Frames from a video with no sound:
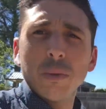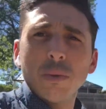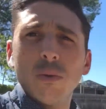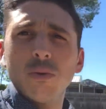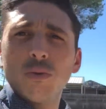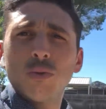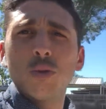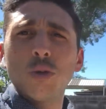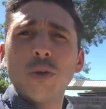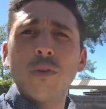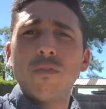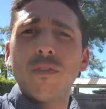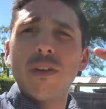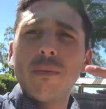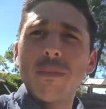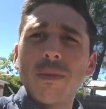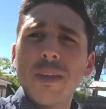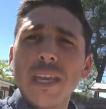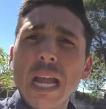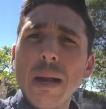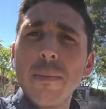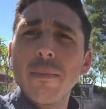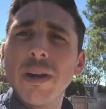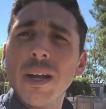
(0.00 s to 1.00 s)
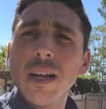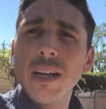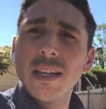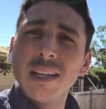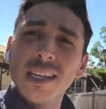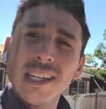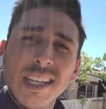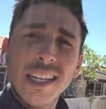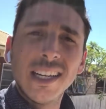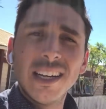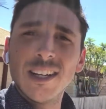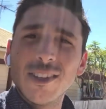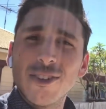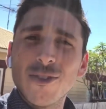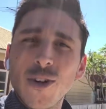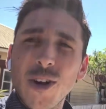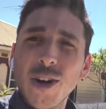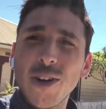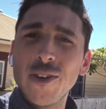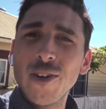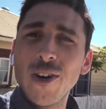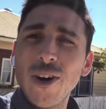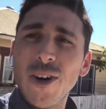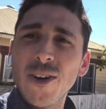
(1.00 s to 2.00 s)
So what we'll do, flip the camera, let's
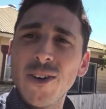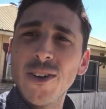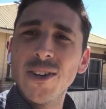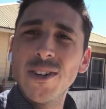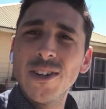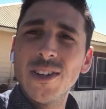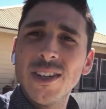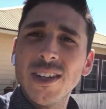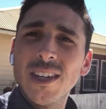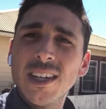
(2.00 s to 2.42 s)
rock and roll.